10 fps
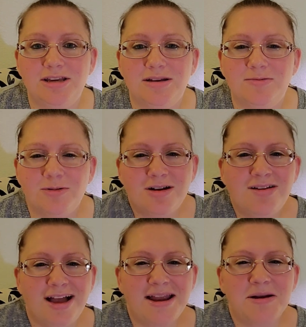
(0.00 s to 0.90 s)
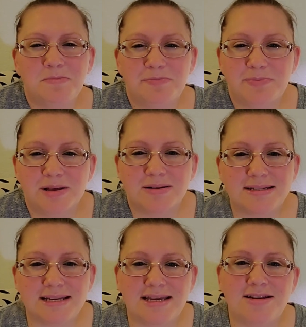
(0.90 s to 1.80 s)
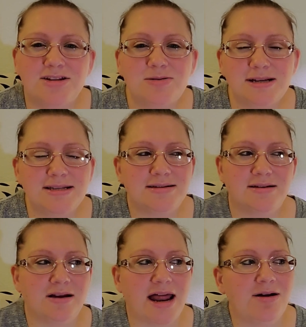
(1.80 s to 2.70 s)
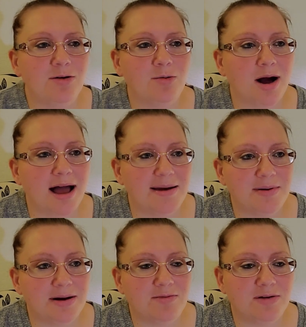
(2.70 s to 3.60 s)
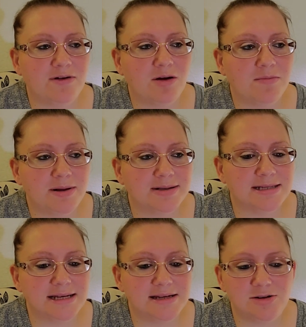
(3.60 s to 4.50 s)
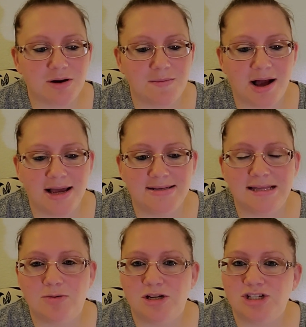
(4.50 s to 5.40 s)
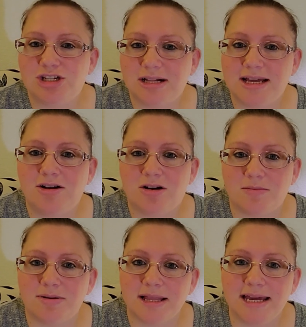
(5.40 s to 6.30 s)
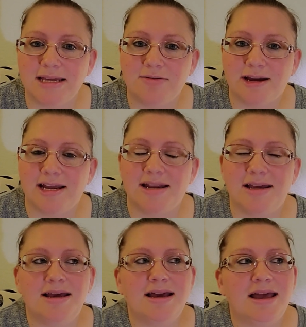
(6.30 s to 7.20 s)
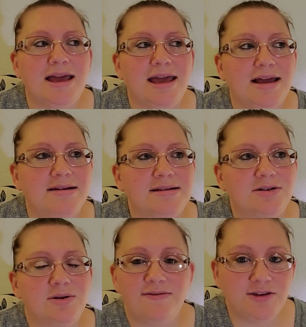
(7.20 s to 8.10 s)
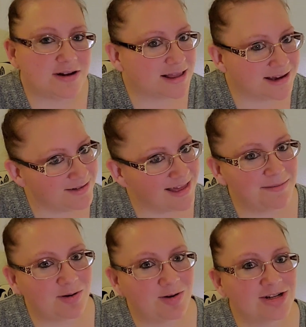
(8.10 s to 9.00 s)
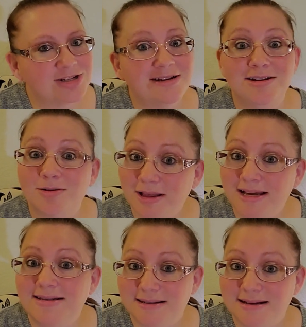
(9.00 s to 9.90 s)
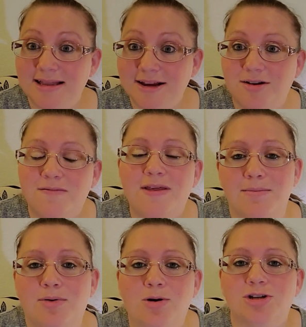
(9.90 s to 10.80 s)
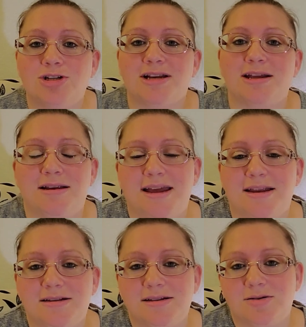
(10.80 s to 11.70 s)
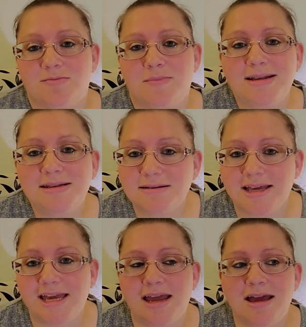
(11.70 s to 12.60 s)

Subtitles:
we're all kind of built into us. I don't know why, but we've all built it into our minds that we should clear our plate, right? And so if you clear that portion, your plate's cleared of that portion. And so mentally,